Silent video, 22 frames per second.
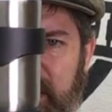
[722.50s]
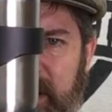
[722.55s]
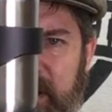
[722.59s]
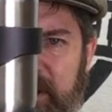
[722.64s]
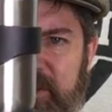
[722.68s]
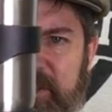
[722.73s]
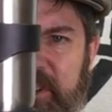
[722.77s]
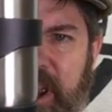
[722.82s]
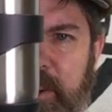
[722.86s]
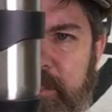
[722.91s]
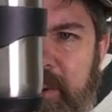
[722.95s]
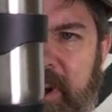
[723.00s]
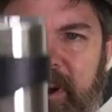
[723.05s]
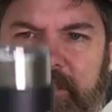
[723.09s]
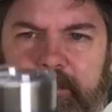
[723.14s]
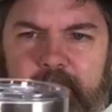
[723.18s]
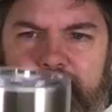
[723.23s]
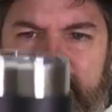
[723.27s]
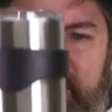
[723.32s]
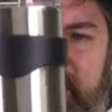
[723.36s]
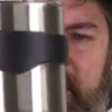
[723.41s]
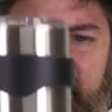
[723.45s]
a step up,
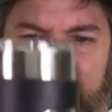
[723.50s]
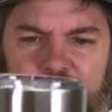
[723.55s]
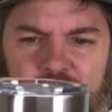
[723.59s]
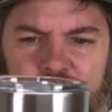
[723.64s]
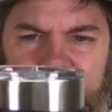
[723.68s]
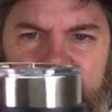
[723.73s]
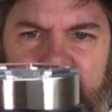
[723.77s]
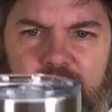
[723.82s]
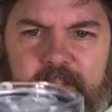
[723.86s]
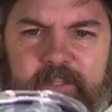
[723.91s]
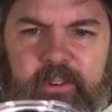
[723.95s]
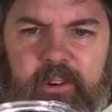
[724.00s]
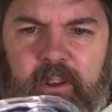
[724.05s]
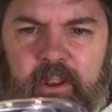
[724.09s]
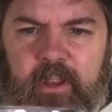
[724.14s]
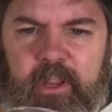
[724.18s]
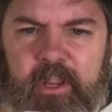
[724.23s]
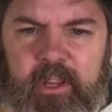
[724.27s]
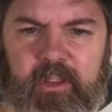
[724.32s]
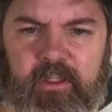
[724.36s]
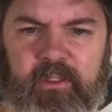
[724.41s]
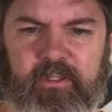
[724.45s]
and it
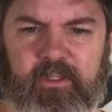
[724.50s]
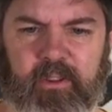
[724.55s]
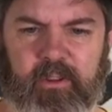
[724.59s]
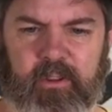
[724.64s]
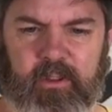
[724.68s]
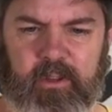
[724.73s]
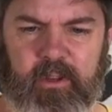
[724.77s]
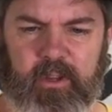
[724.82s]
definitely is